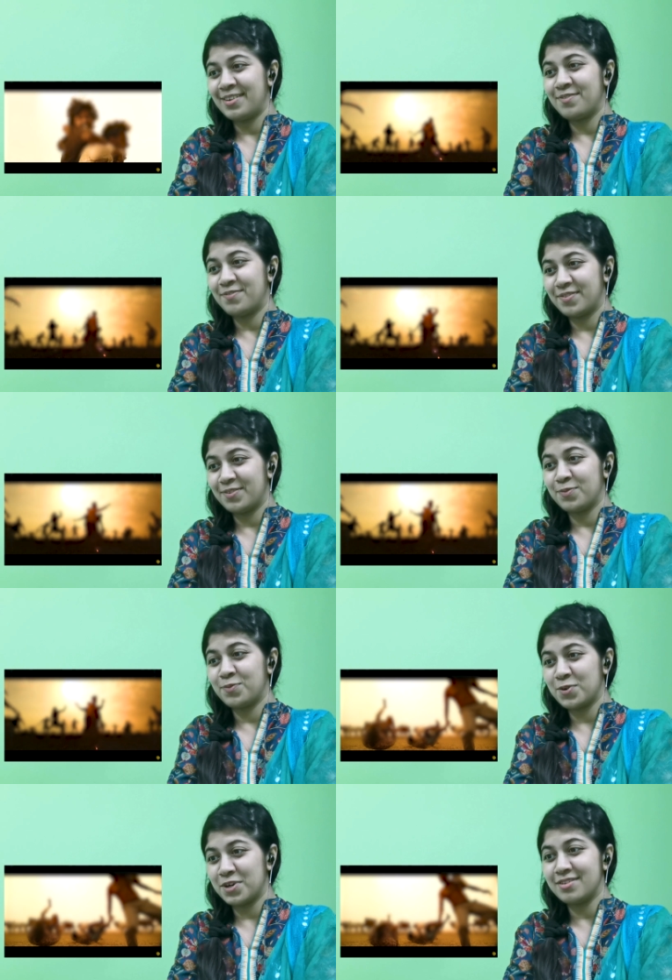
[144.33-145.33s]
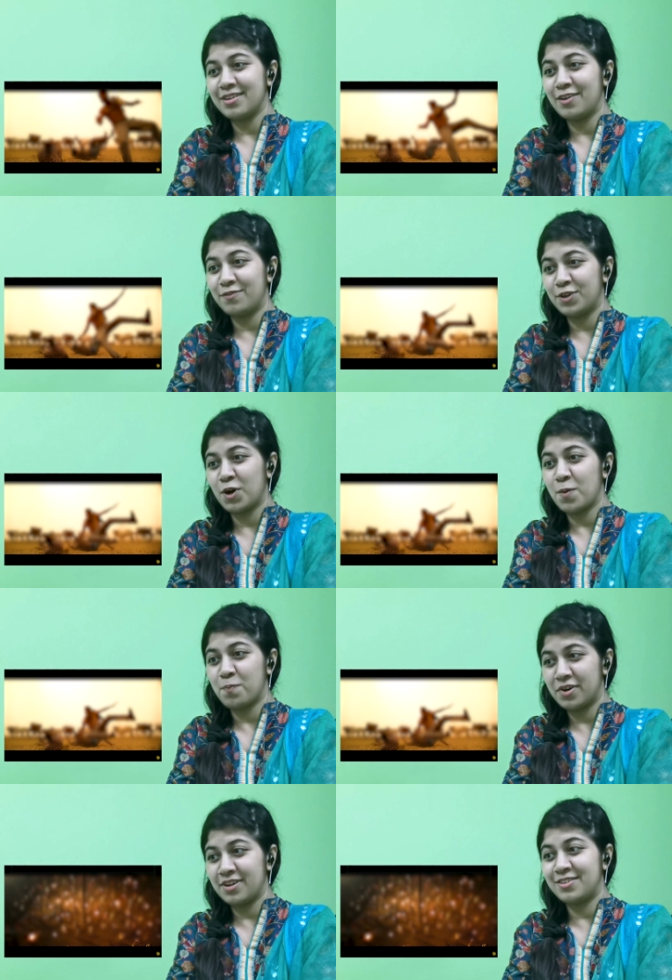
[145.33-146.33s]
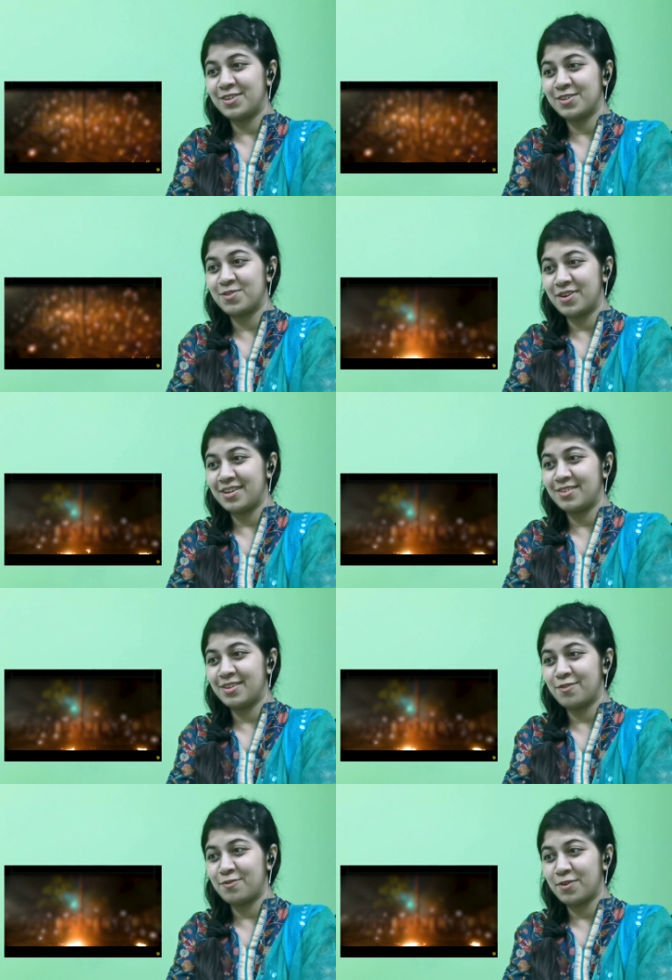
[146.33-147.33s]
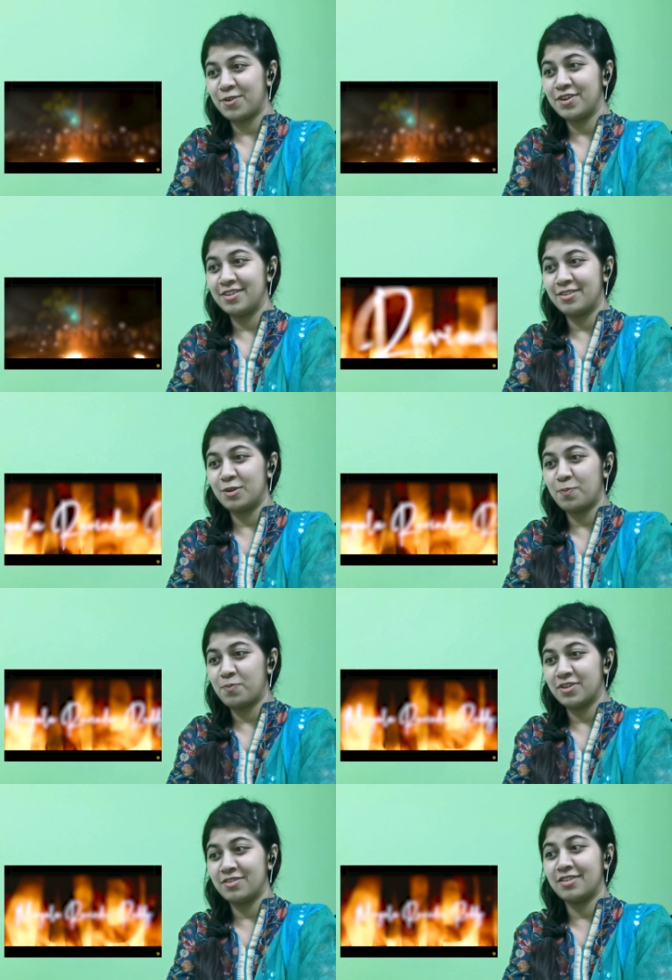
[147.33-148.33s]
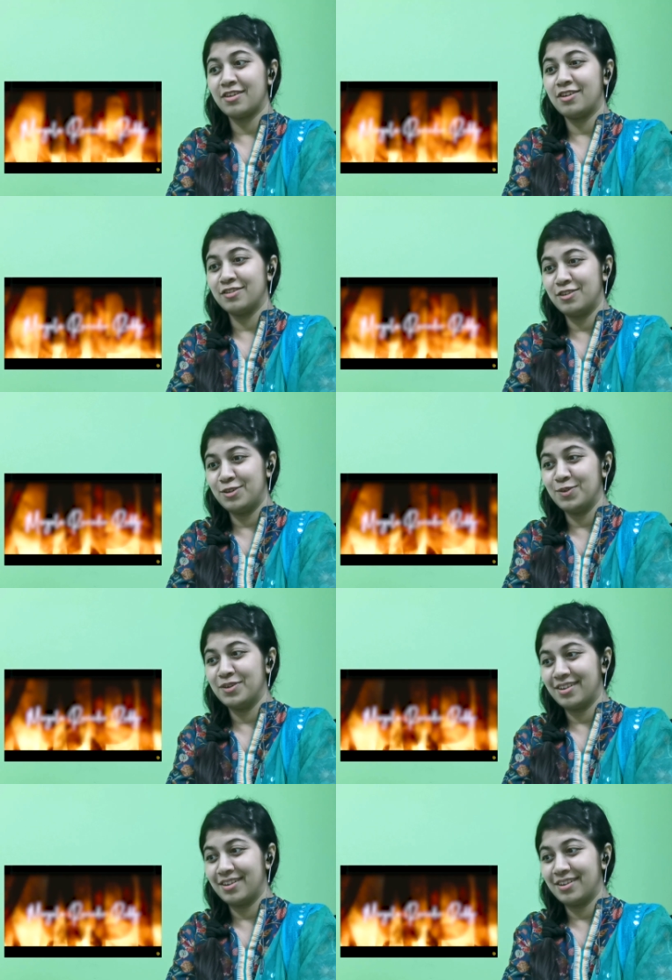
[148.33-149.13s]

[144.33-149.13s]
If once if the oppressed just raise their voice, the oppressors can't do